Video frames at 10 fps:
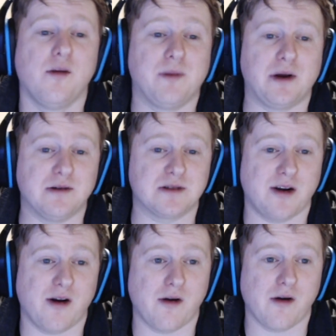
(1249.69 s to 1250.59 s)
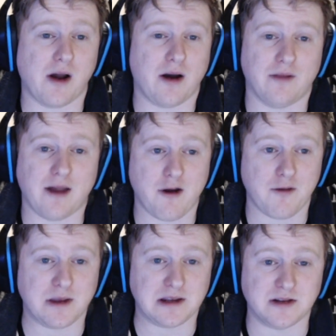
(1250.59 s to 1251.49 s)
but also
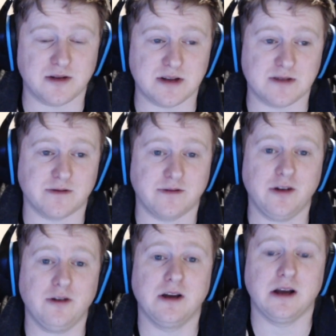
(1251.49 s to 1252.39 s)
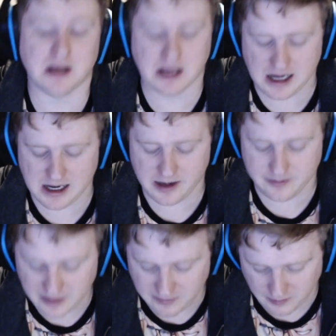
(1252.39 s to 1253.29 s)
allowing me to do this review,
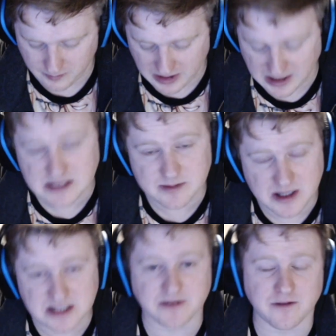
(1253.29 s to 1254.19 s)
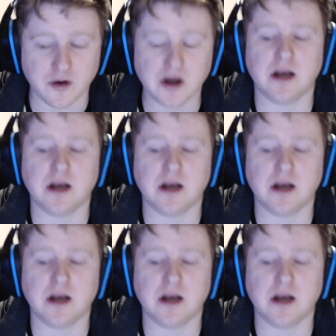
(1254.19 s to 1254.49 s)
giving me his blessing for it.